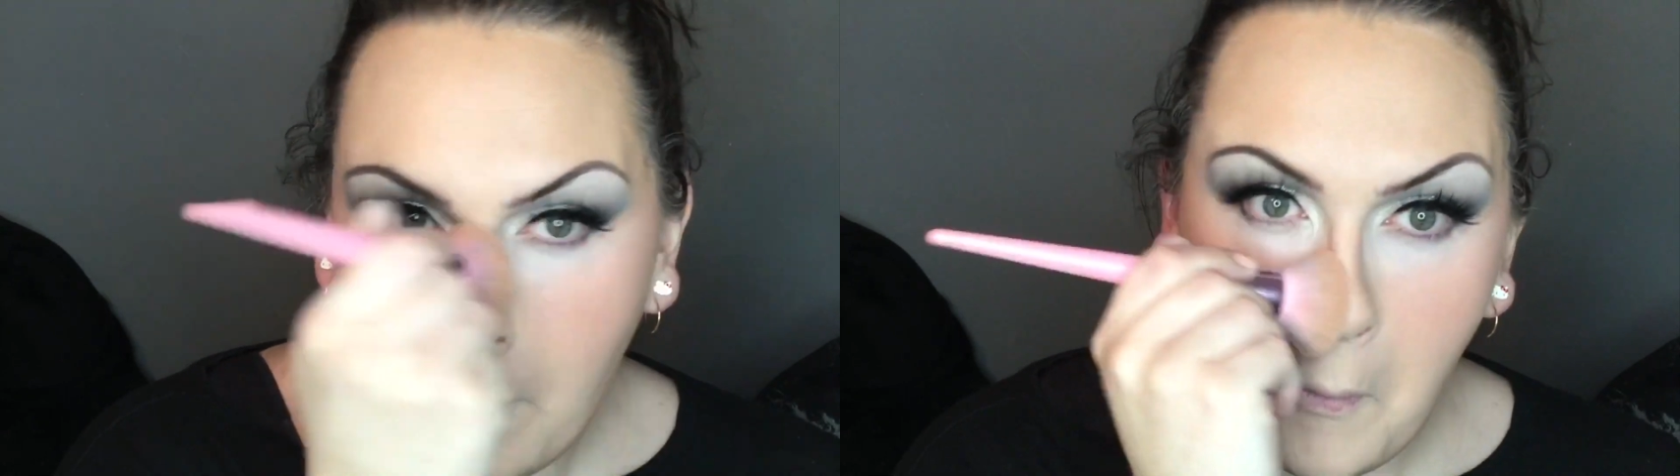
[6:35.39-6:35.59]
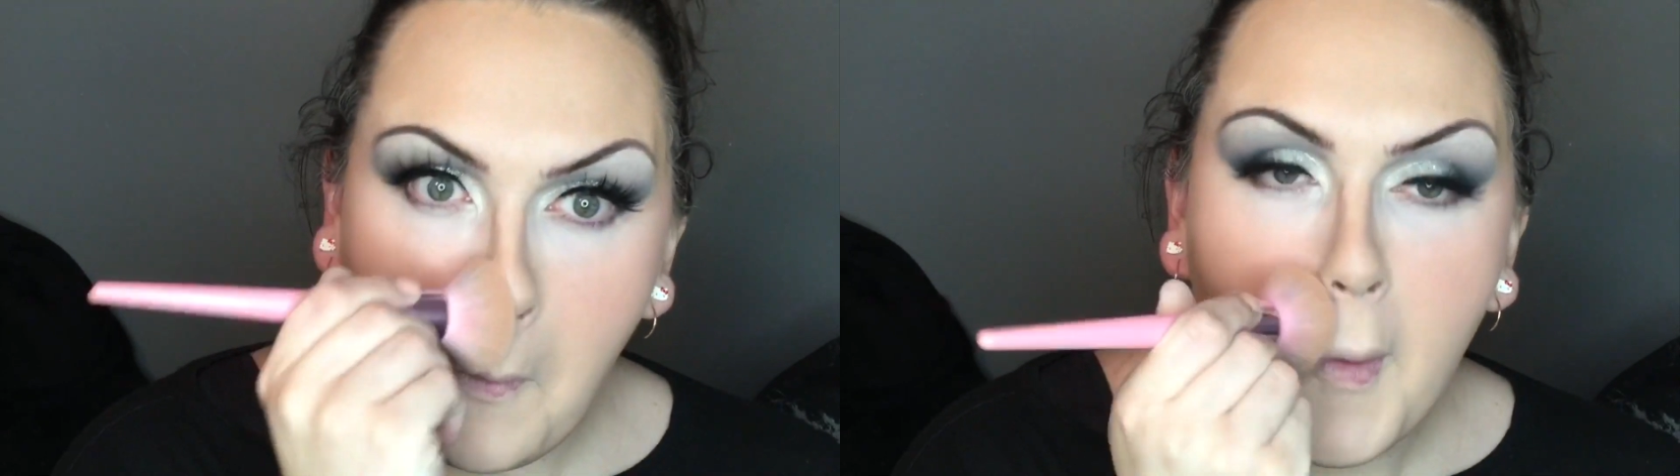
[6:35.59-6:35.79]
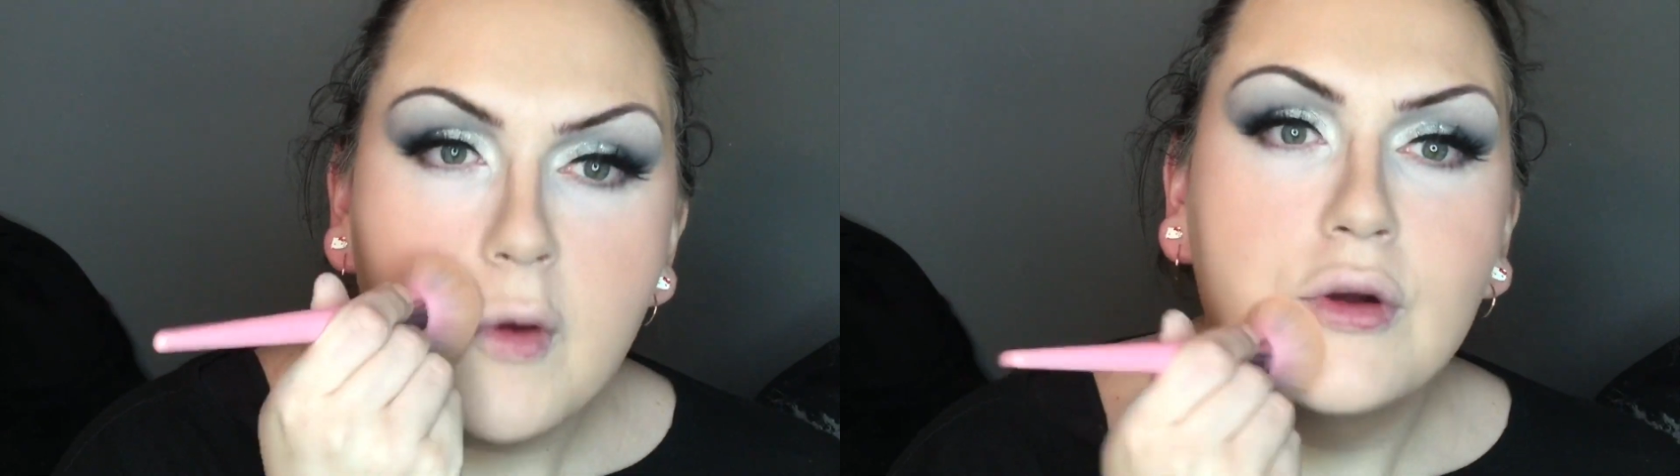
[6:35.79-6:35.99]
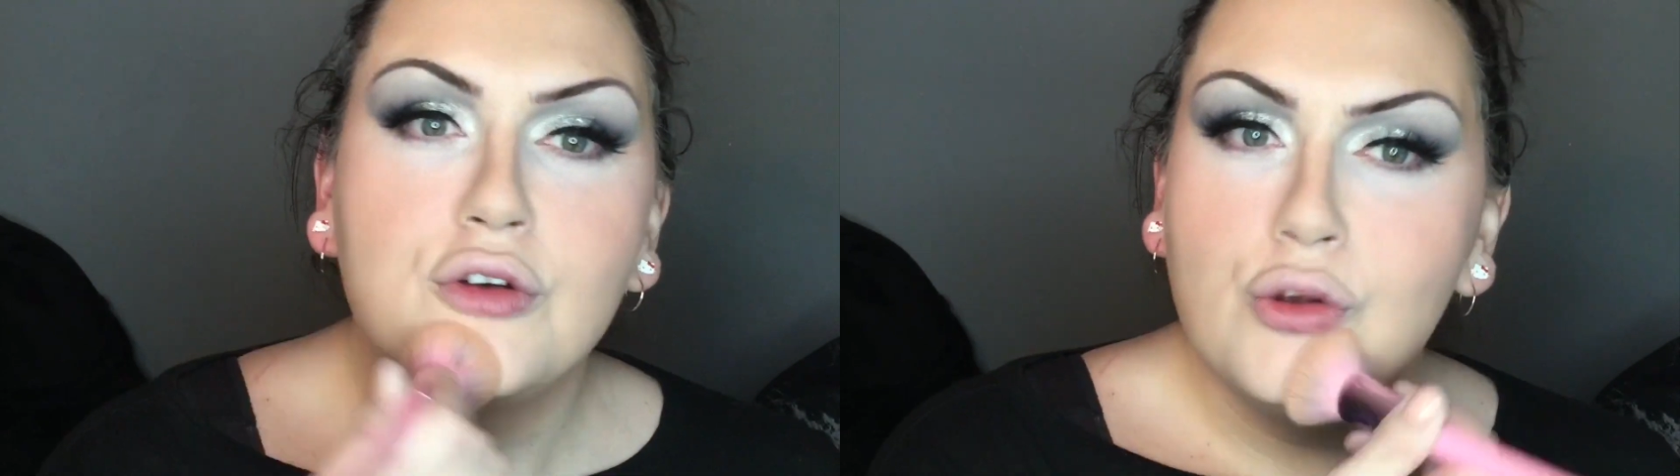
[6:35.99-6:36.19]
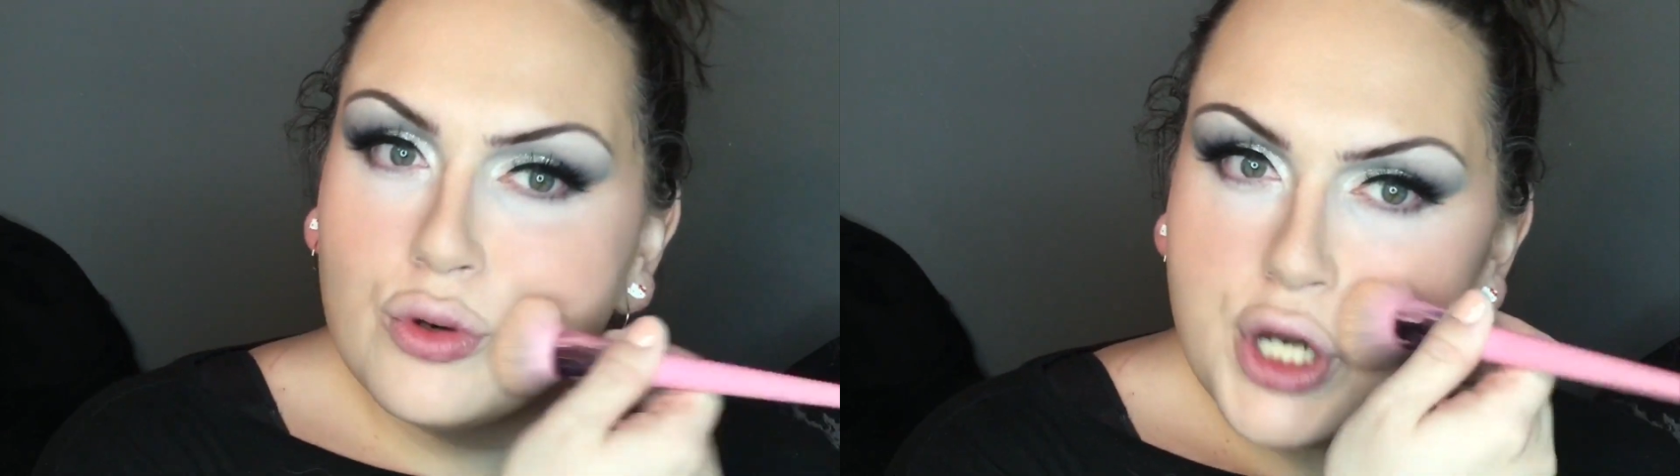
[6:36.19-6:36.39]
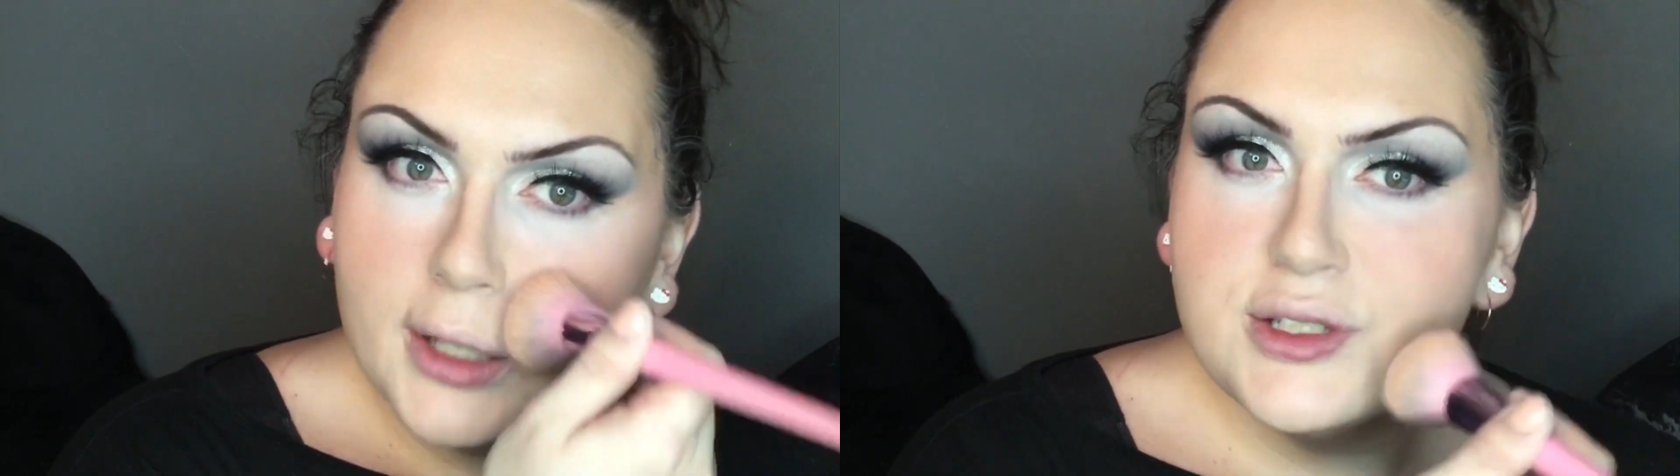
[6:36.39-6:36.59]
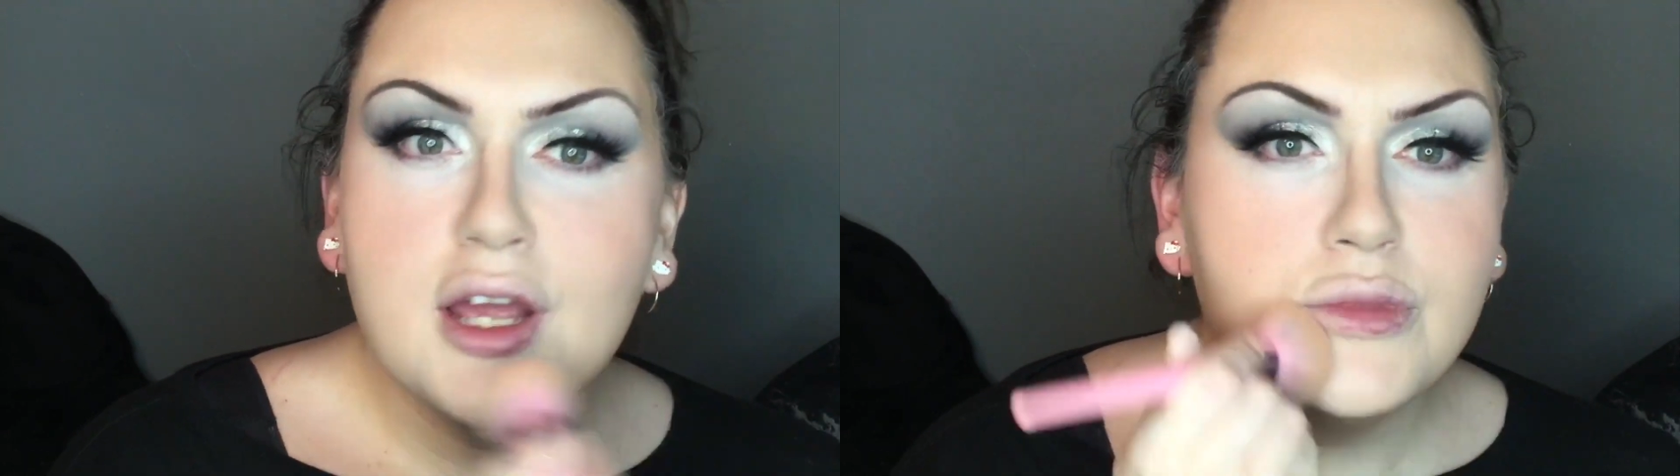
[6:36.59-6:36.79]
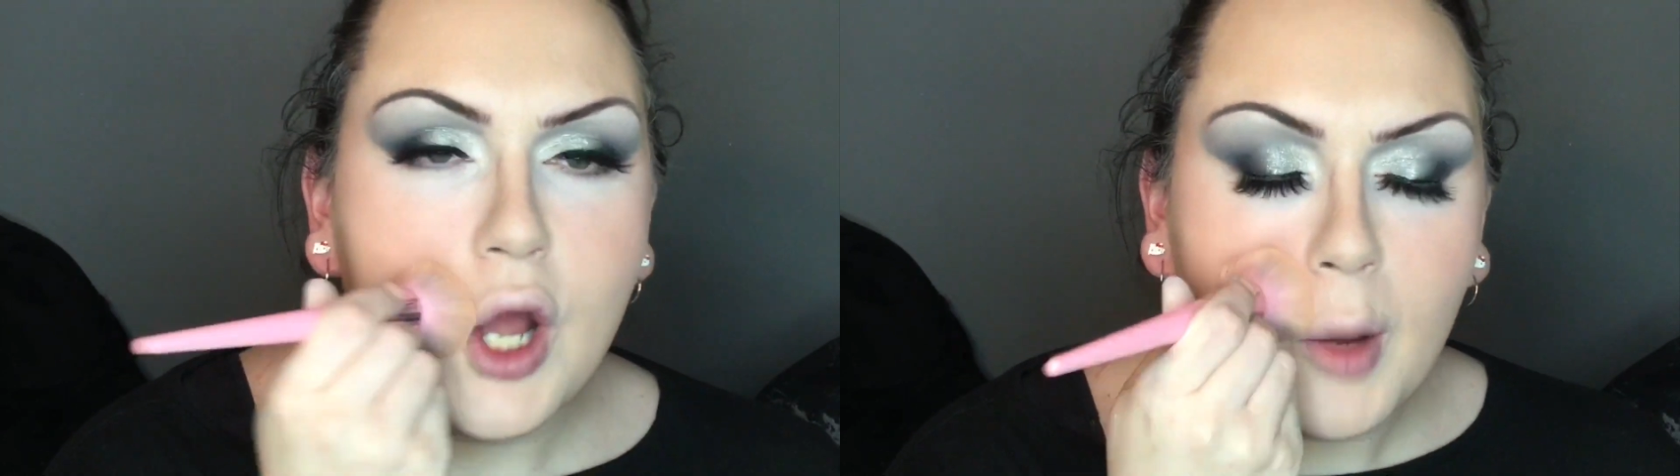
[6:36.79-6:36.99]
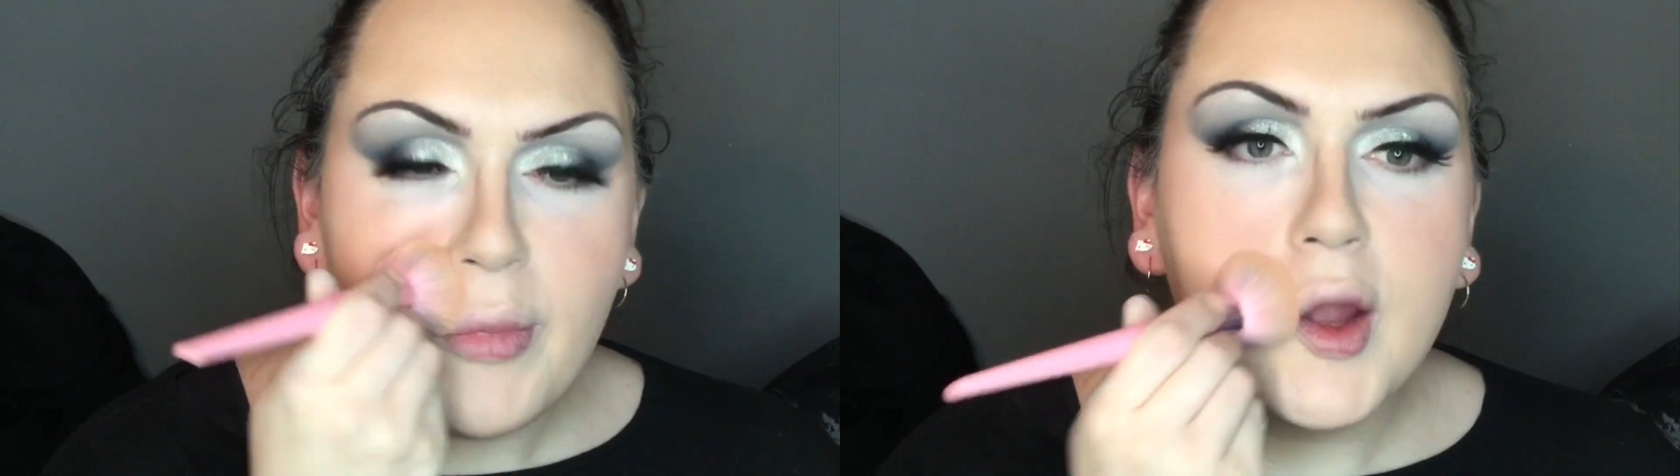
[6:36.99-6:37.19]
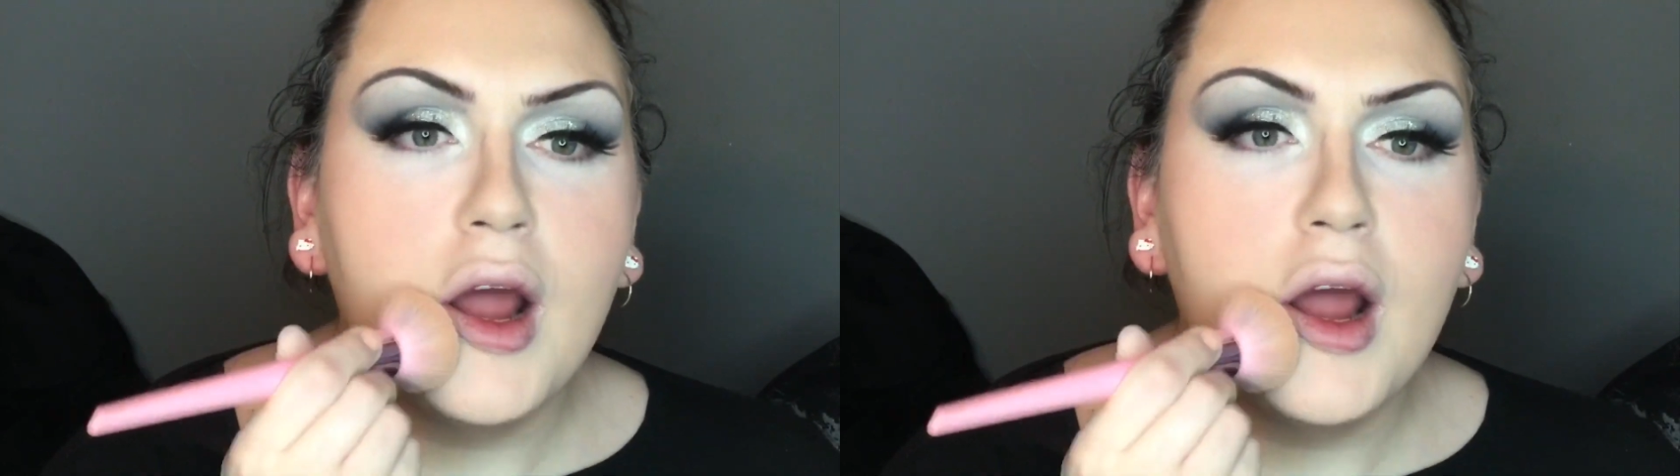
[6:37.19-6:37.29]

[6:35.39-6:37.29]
wand curls, and I believe it's a